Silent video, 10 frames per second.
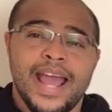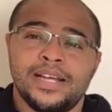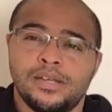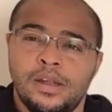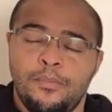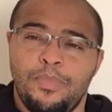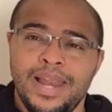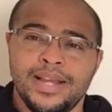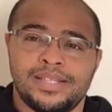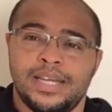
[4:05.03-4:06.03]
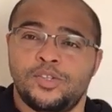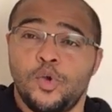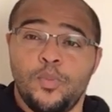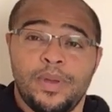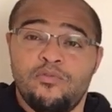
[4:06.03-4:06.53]
is an ability
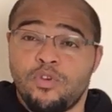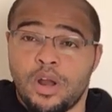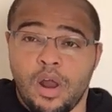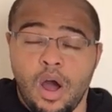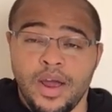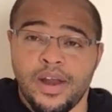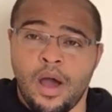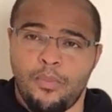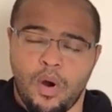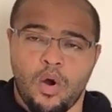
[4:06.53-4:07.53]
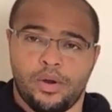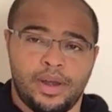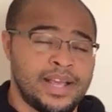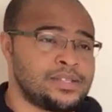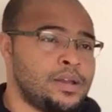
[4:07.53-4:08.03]
to be relied upon,
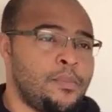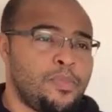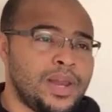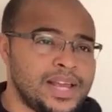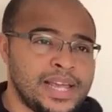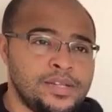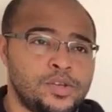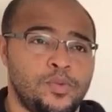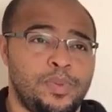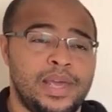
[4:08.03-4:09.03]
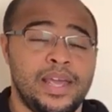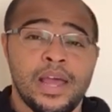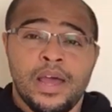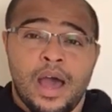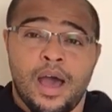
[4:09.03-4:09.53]
is an ability to be,
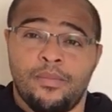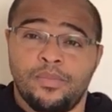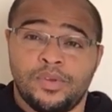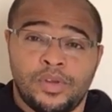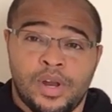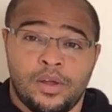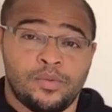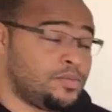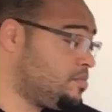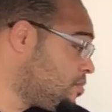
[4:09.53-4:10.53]
um, you know,